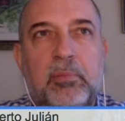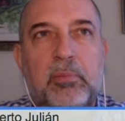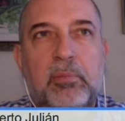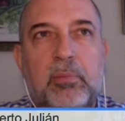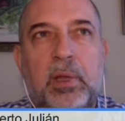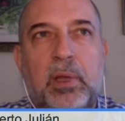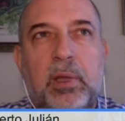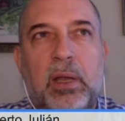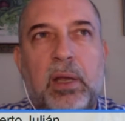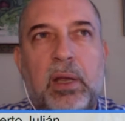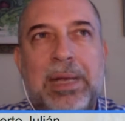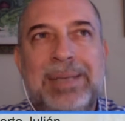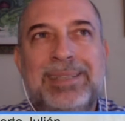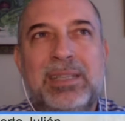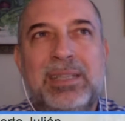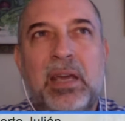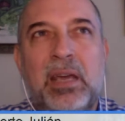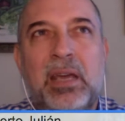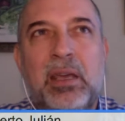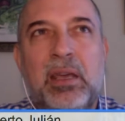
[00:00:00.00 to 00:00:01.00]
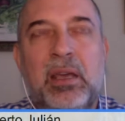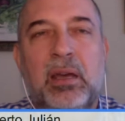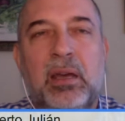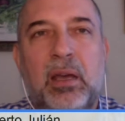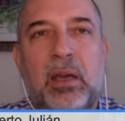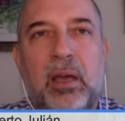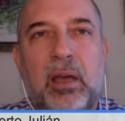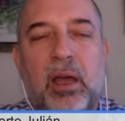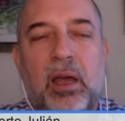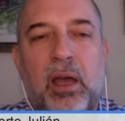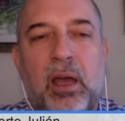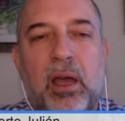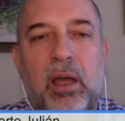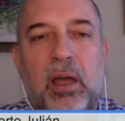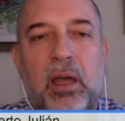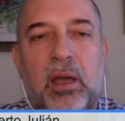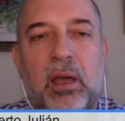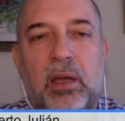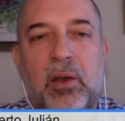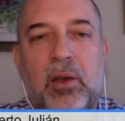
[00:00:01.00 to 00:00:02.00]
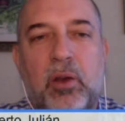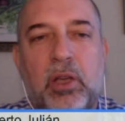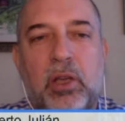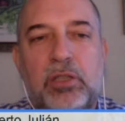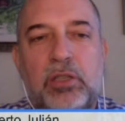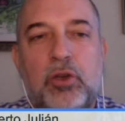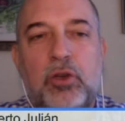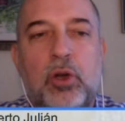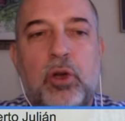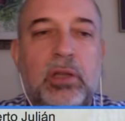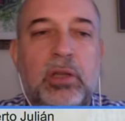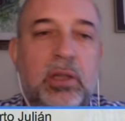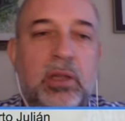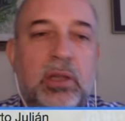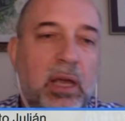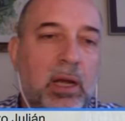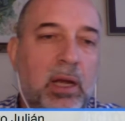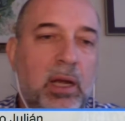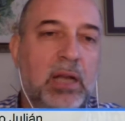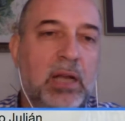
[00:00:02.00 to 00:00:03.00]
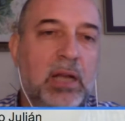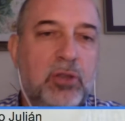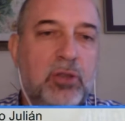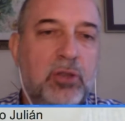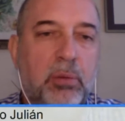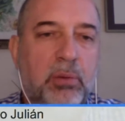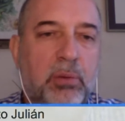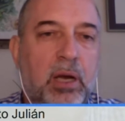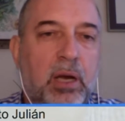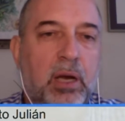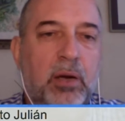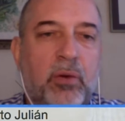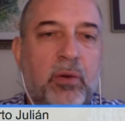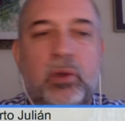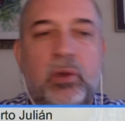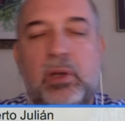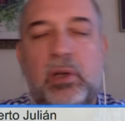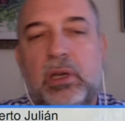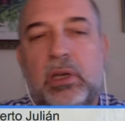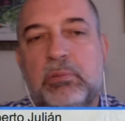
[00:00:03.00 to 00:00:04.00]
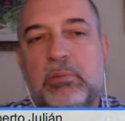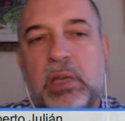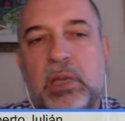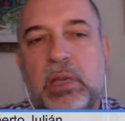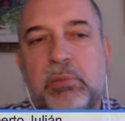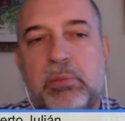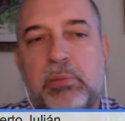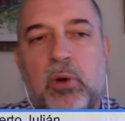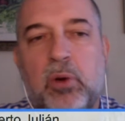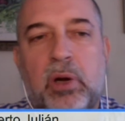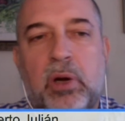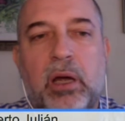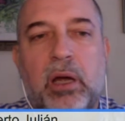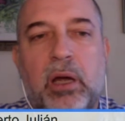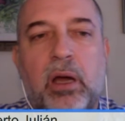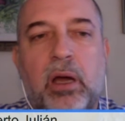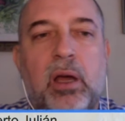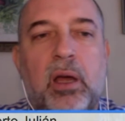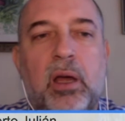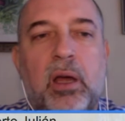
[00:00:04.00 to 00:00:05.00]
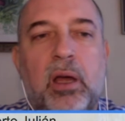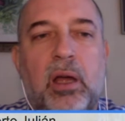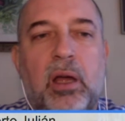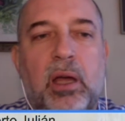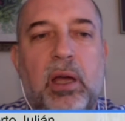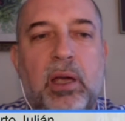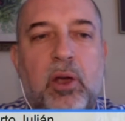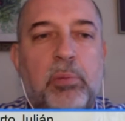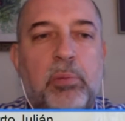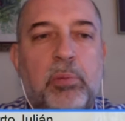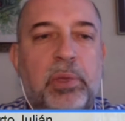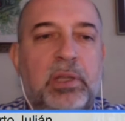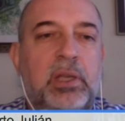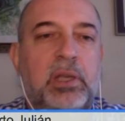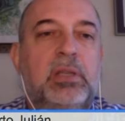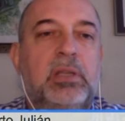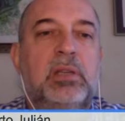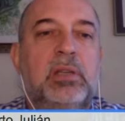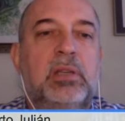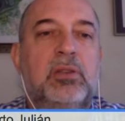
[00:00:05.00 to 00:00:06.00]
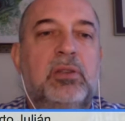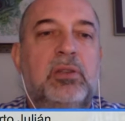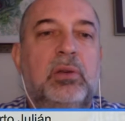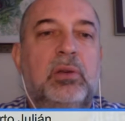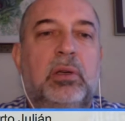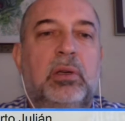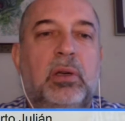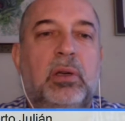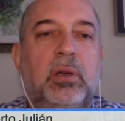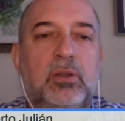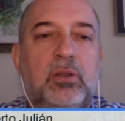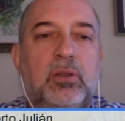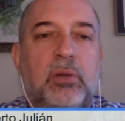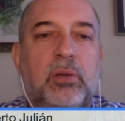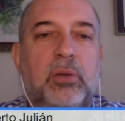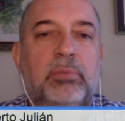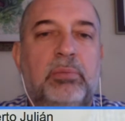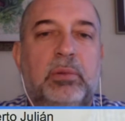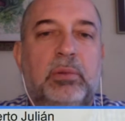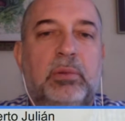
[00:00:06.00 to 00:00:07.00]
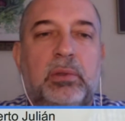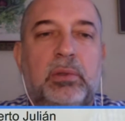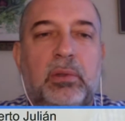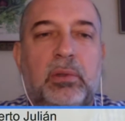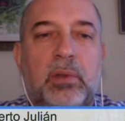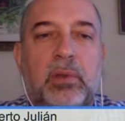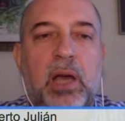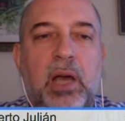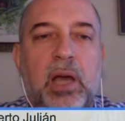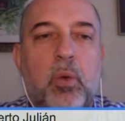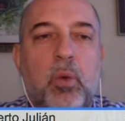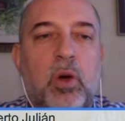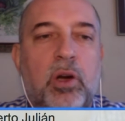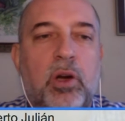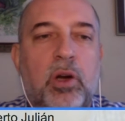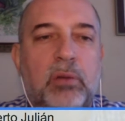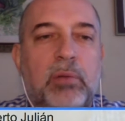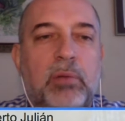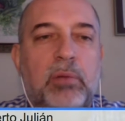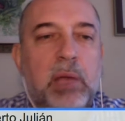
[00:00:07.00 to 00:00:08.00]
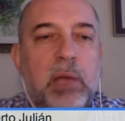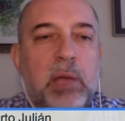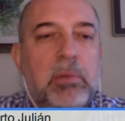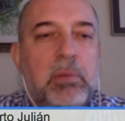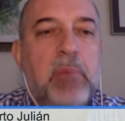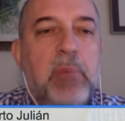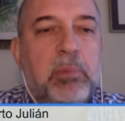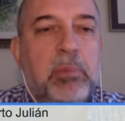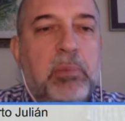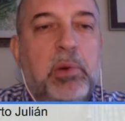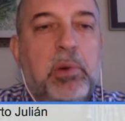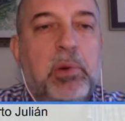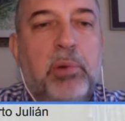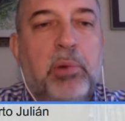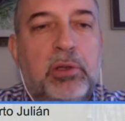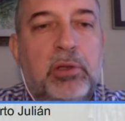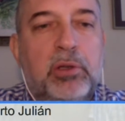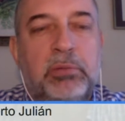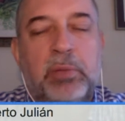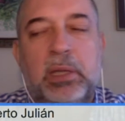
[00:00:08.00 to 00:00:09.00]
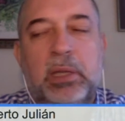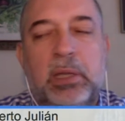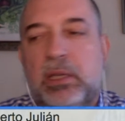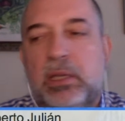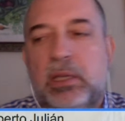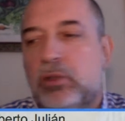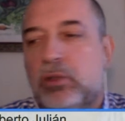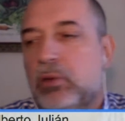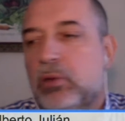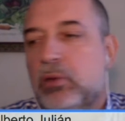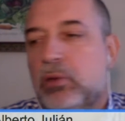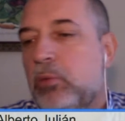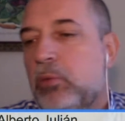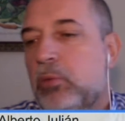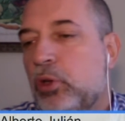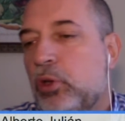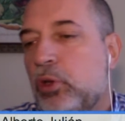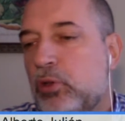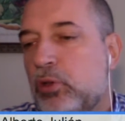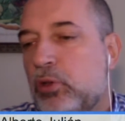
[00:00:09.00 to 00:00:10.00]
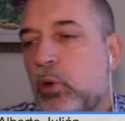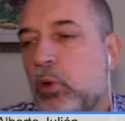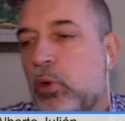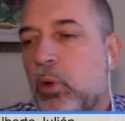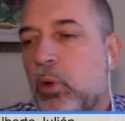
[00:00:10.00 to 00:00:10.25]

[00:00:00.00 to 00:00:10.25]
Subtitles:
let's say, it's not a technical job currently, it's much more a competencies job. I make proposals, but I'm not so,